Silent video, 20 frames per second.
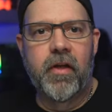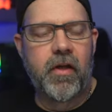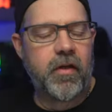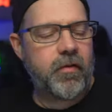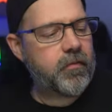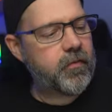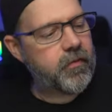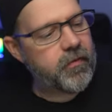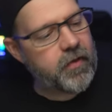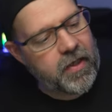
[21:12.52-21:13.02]
it.
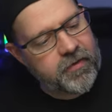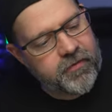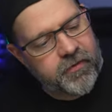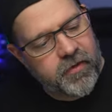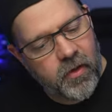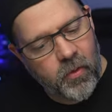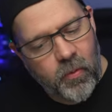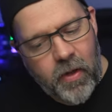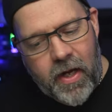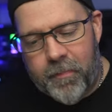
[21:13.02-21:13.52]
That's
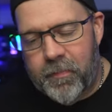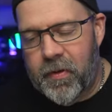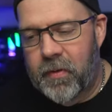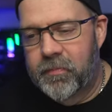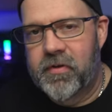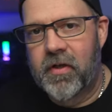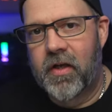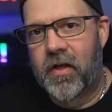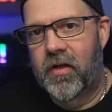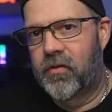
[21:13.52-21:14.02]
gonna wrap
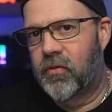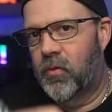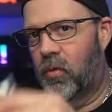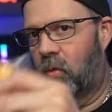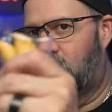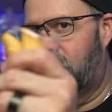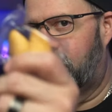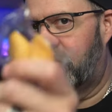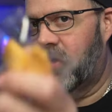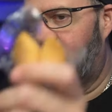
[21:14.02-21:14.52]
up today's
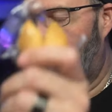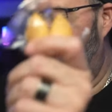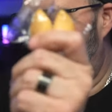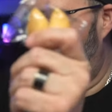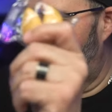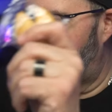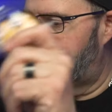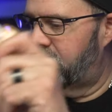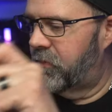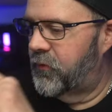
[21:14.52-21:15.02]
review,
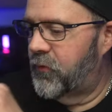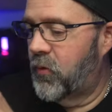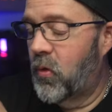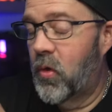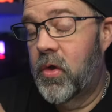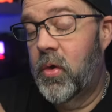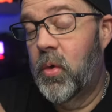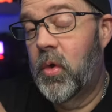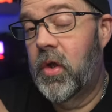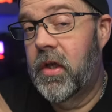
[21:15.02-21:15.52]
but
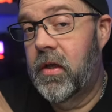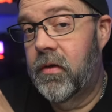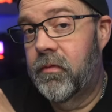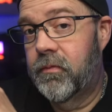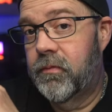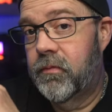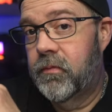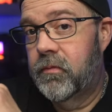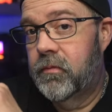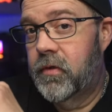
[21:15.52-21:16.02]
before you
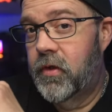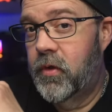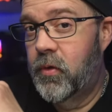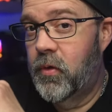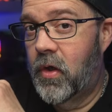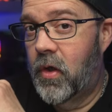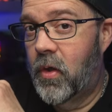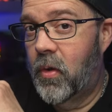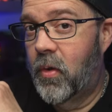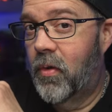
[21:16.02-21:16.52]
leave, you
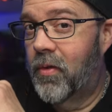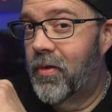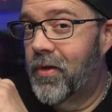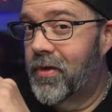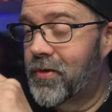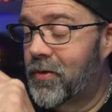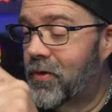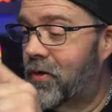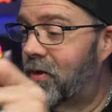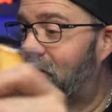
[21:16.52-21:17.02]
know the
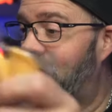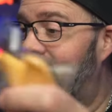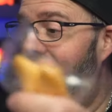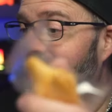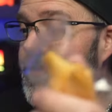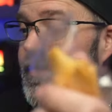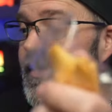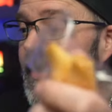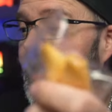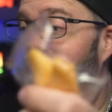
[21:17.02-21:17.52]
drill.
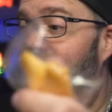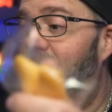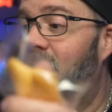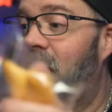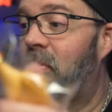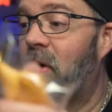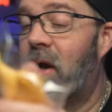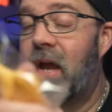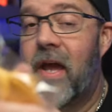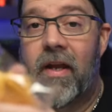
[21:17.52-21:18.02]
It's time for
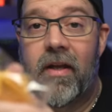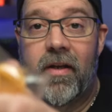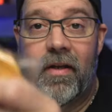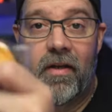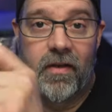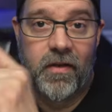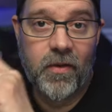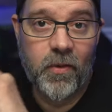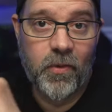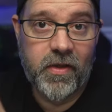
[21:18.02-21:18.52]

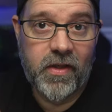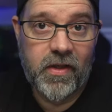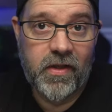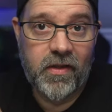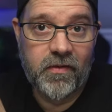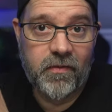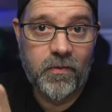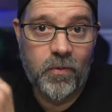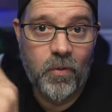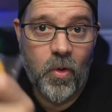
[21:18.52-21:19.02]
Brannon No
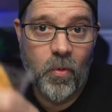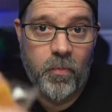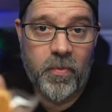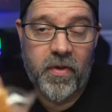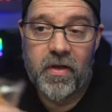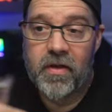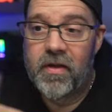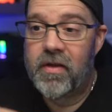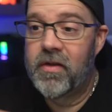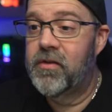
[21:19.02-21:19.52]
D to
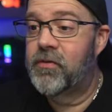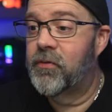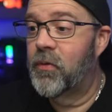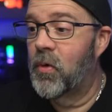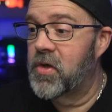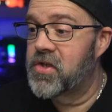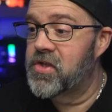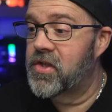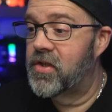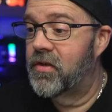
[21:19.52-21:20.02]
open his
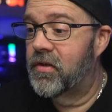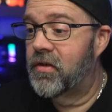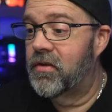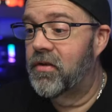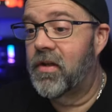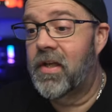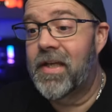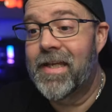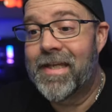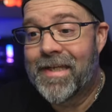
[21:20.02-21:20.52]
fortune
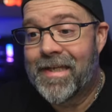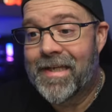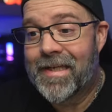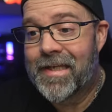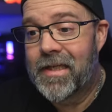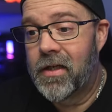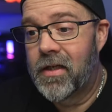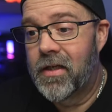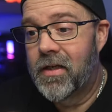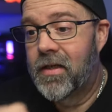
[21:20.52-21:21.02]

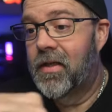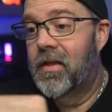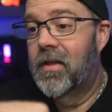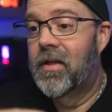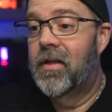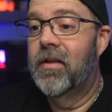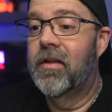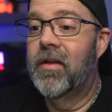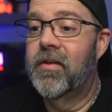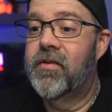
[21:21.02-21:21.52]
cookie.
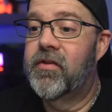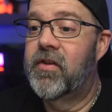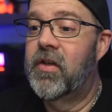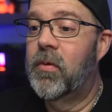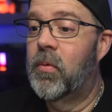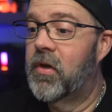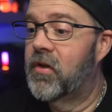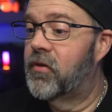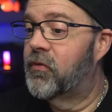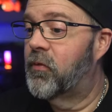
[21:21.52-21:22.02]
Let's see
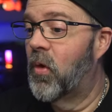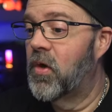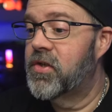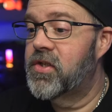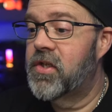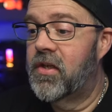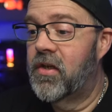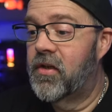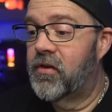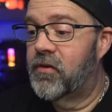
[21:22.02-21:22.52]
what his
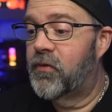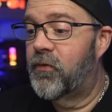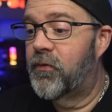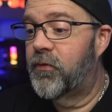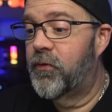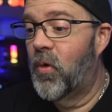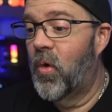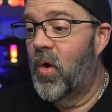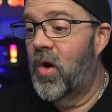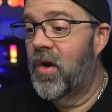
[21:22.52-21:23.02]
fortune is
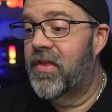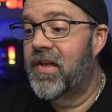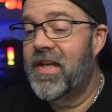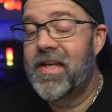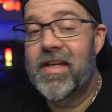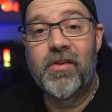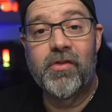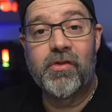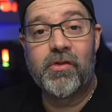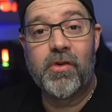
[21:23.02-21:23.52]
for the
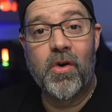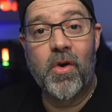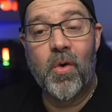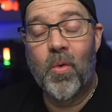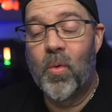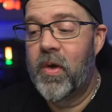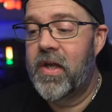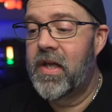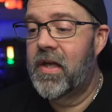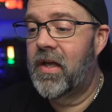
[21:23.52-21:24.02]
Easter
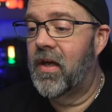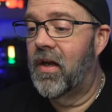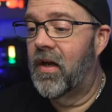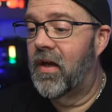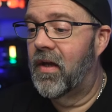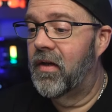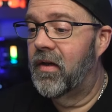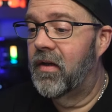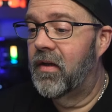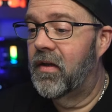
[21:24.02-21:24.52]

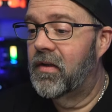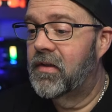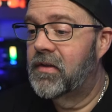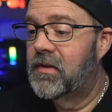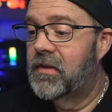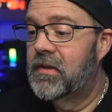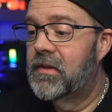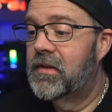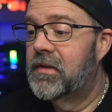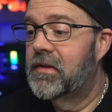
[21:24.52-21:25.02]
weekend.
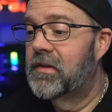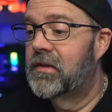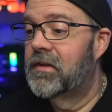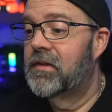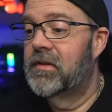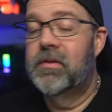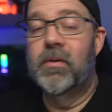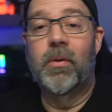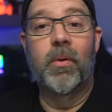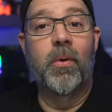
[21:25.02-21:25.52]

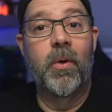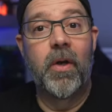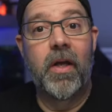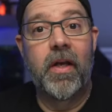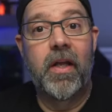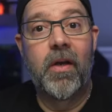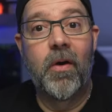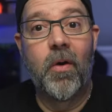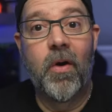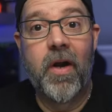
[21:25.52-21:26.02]

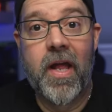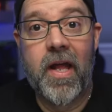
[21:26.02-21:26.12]
Ready or